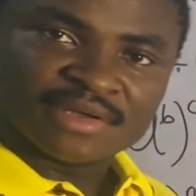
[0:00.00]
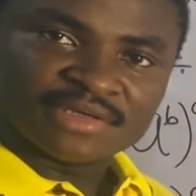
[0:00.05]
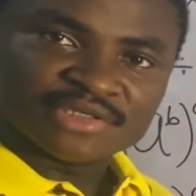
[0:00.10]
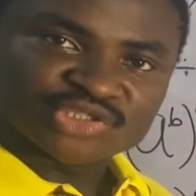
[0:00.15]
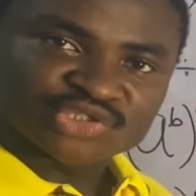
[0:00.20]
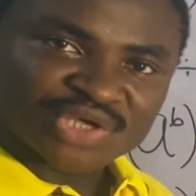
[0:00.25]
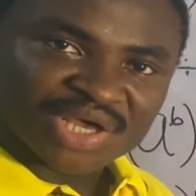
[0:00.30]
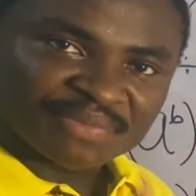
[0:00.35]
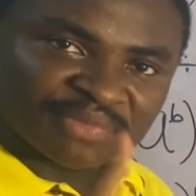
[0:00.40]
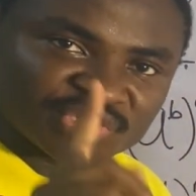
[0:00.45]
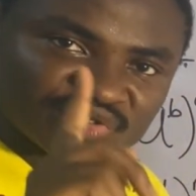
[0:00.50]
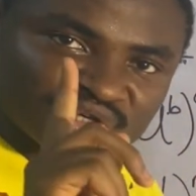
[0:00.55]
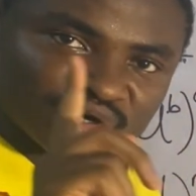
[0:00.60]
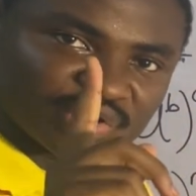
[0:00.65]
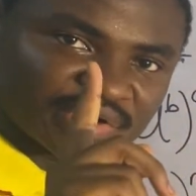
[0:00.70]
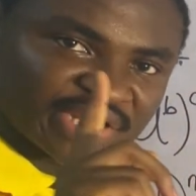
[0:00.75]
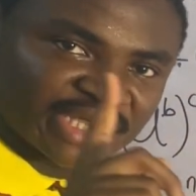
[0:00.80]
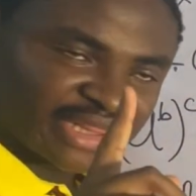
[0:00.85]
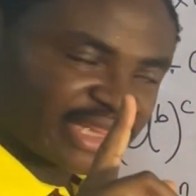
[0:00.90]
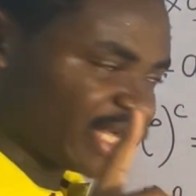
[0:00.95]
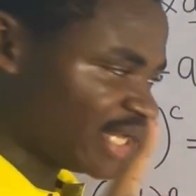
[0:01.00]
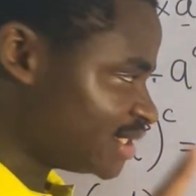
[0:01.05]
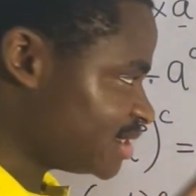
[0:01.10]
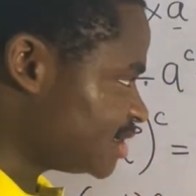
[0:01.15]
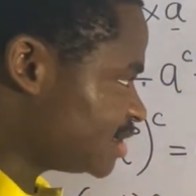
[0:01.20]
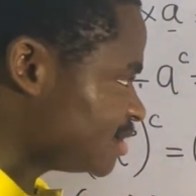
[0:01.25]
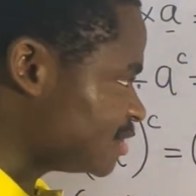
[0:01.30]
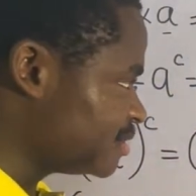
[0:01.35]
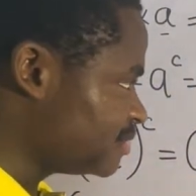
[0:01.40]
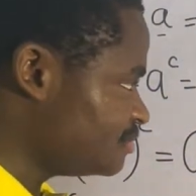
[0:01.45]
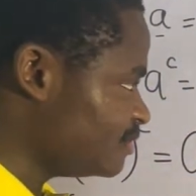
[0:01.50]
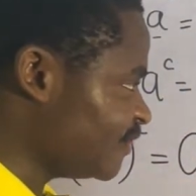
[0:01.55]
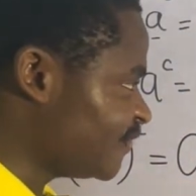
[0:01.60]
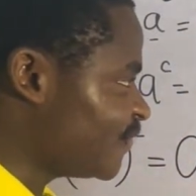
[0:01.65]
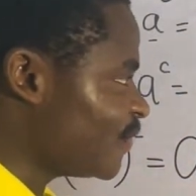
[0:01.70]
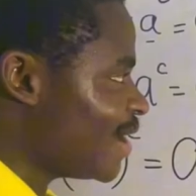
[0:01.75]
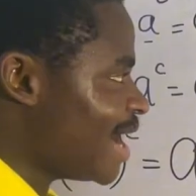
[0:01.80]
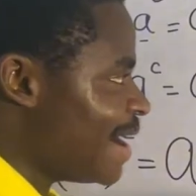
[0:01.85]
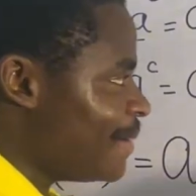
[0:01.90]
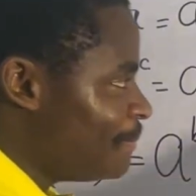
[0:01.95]
So I must correct that
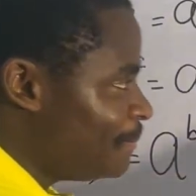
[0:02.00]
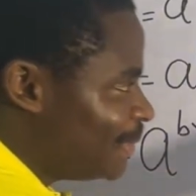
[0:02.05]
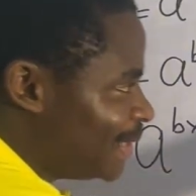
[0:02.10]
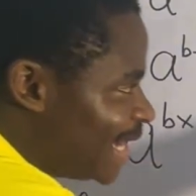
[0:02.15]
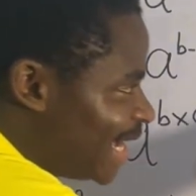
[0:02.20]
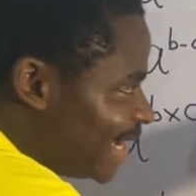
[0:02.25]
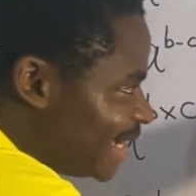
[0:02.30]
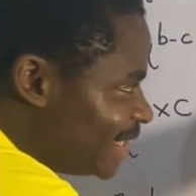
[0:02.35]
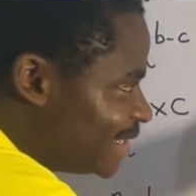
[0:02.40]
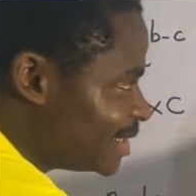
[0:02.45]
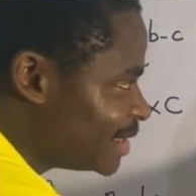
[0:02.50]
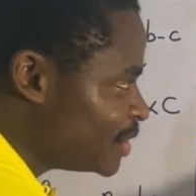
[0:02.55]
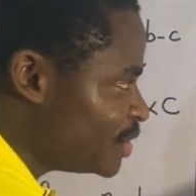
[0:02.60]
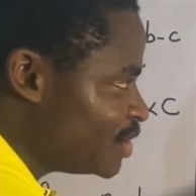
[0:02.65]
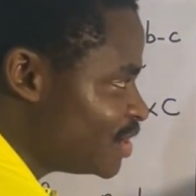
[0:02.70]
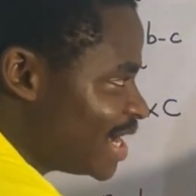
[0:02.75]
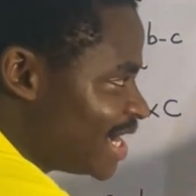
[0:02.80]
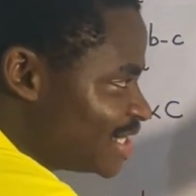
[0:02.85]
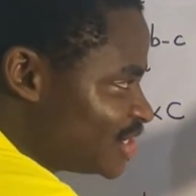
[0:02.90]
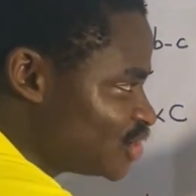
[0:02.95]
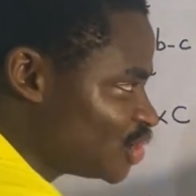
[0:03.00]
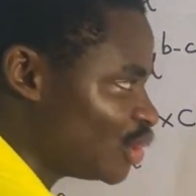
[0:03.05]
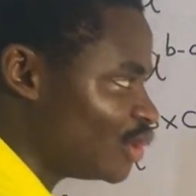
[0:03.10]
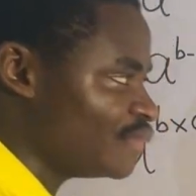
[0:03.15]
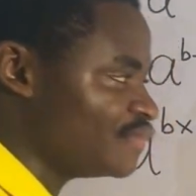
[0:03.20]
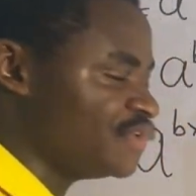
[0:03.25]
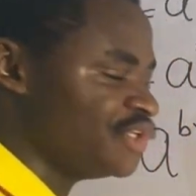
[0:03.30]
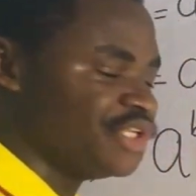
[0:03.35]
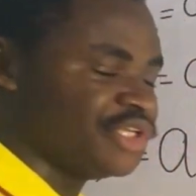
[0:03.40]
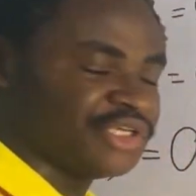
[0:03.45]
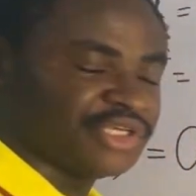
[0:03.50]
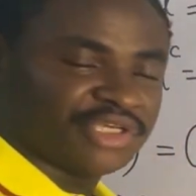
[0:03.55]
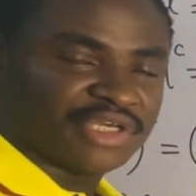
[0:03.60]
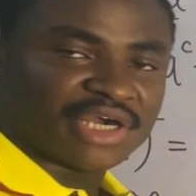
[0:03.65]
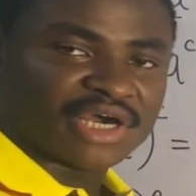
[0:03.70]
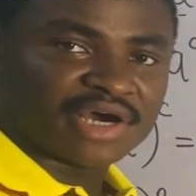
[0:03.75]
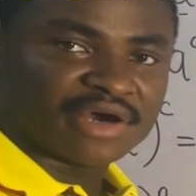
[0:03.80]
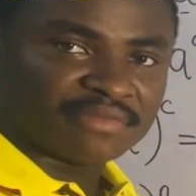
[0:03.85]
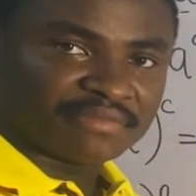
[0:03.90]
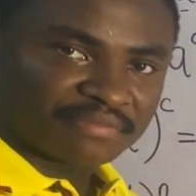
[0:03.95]
before applying that of
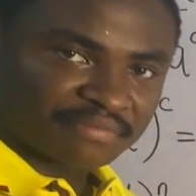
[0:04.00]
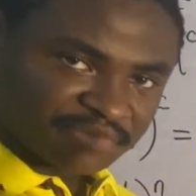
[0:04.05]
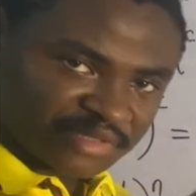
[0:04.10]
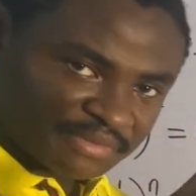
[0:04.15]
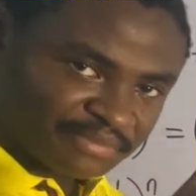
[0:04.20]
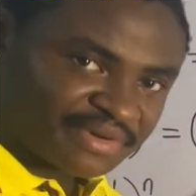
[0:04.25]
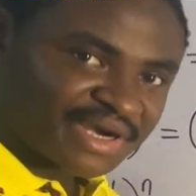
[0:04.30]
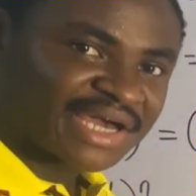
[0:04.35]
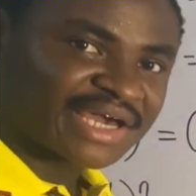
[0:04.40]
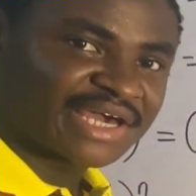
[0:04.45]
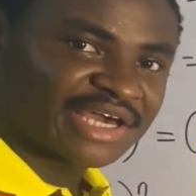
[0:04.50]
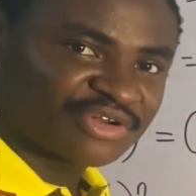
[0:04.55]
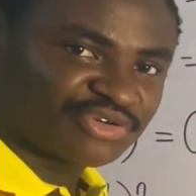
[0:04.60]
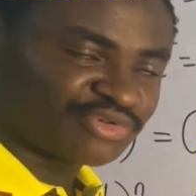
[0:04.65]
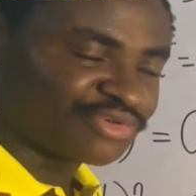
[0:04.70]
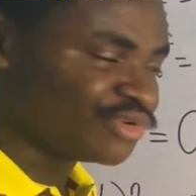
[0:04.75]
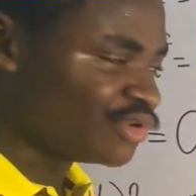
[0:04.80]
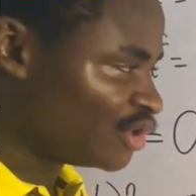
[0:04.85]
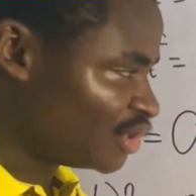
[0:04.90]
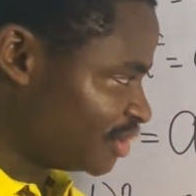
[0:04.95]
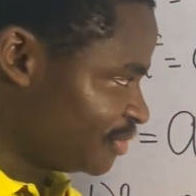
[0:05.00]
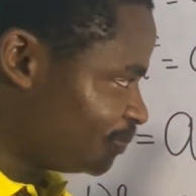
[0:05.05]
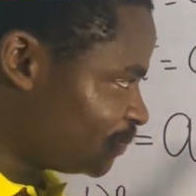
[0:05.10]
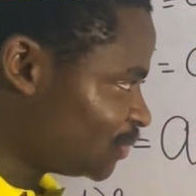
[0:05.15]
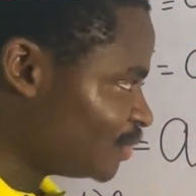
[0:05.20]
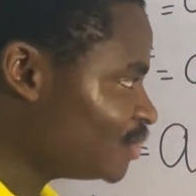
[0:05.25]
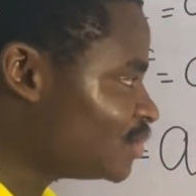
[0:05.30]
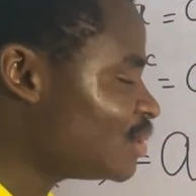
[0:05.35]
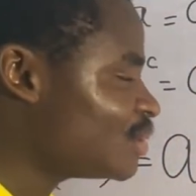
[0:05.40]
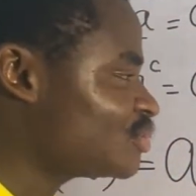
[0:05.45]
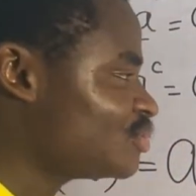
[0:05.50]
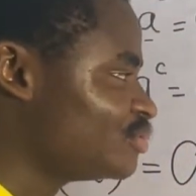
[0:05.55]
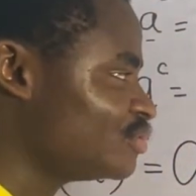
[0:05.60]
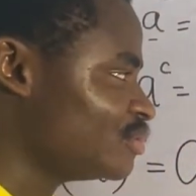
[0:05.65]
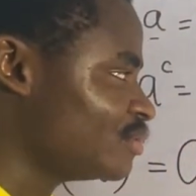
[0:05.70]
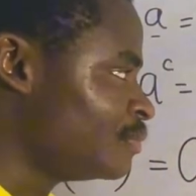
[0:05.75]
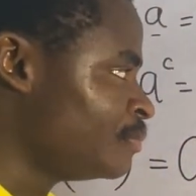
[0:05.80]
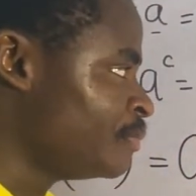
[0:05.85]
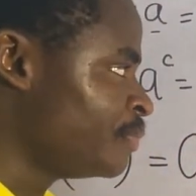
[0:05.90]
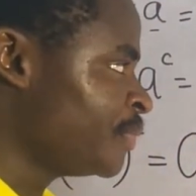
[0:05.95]
the bracket rule or the product
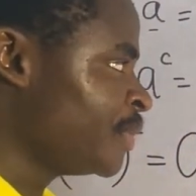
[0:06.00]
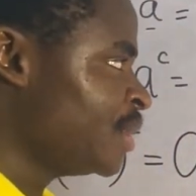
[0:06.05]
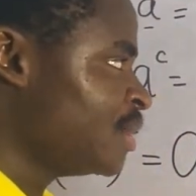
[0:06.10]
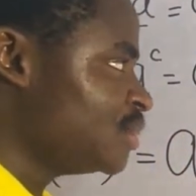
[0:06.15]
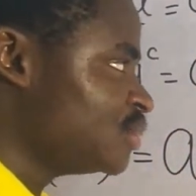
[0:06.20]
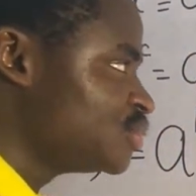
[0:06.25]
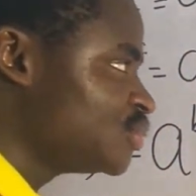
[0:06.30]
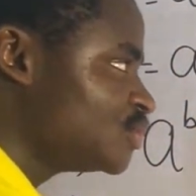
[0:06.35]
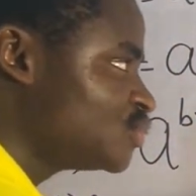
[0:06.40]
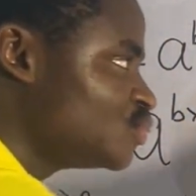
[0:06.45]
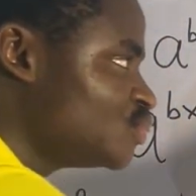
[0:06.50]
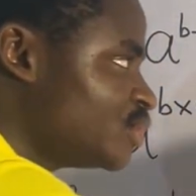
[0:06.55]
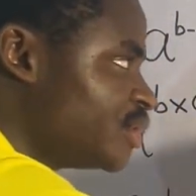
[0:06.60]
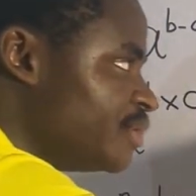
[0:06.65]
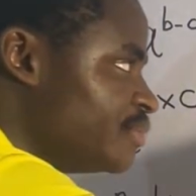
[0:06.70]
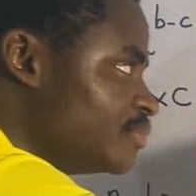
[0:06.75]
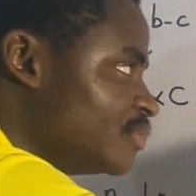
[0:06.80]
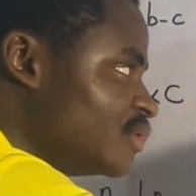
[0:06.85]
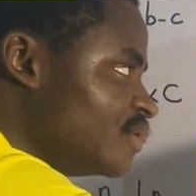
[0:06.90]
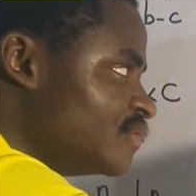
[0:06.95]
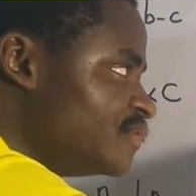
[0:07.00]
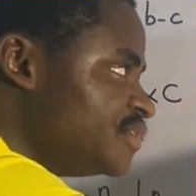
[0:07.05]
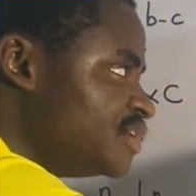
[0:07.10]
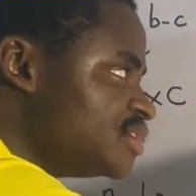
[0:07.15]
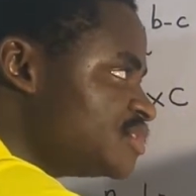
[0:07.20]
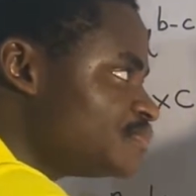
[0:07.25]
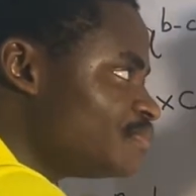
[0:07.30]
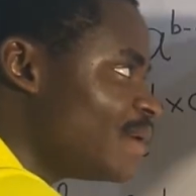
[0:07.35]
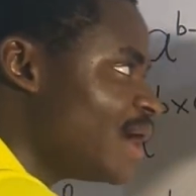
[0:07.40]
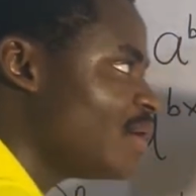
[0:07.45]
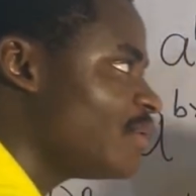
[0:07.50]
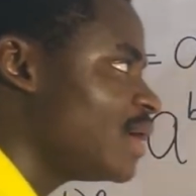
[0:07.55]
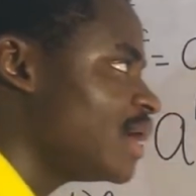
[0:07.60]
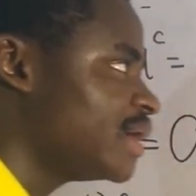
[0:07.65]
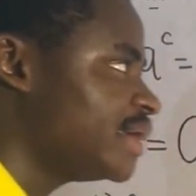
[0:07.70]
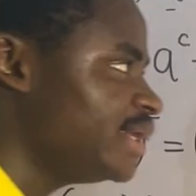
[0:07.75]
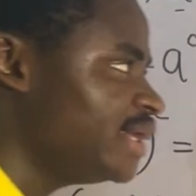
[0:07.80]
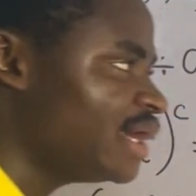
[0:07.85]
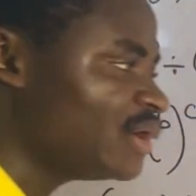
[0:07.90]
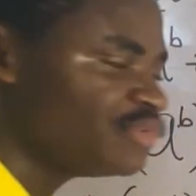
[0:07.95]
rule. So to remove this power
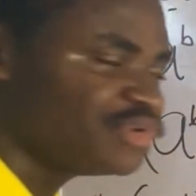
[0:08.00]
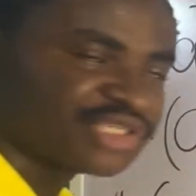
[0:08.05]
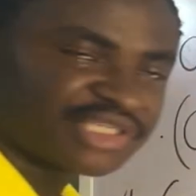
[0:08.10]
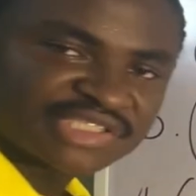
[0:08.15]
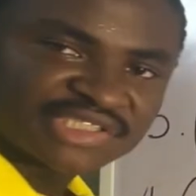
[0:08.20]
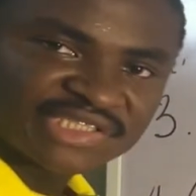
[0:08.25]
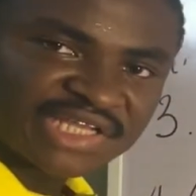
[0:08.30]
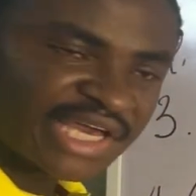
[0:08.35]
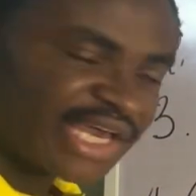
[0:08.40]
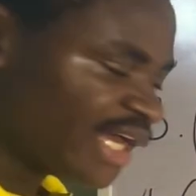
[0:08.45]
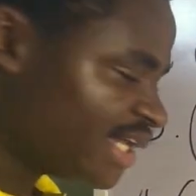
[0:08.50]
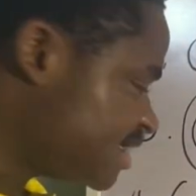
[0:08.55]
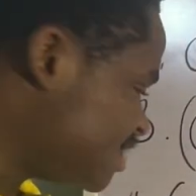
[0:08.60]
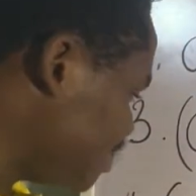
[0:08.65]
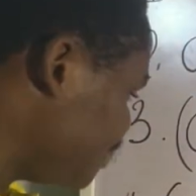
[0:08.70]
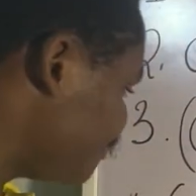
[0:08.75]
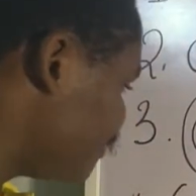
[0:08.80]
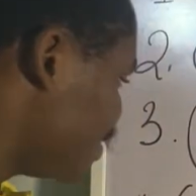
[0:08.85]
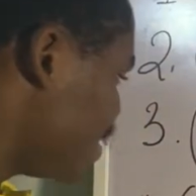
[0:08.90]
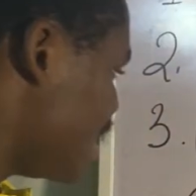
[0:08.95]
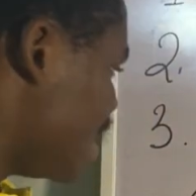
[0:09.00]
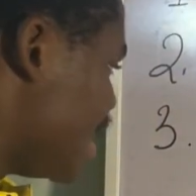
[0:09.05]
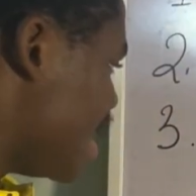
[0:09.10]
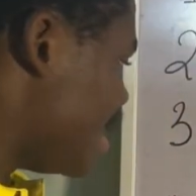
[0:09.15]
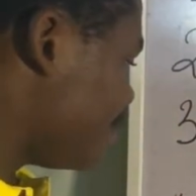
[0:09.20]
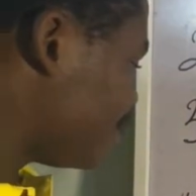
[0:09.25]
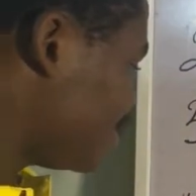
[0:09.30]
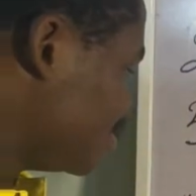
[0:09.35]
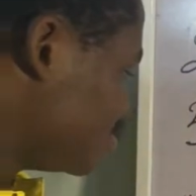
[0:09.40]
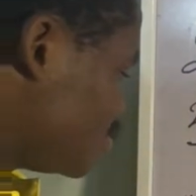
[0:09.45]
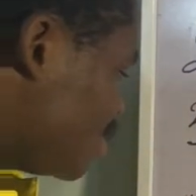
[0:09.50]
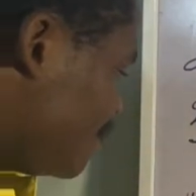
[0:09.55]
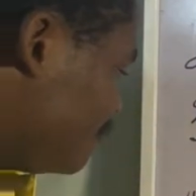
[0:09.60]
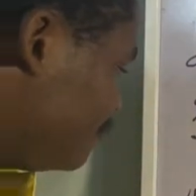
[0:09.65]
here, which is negative, I'm going to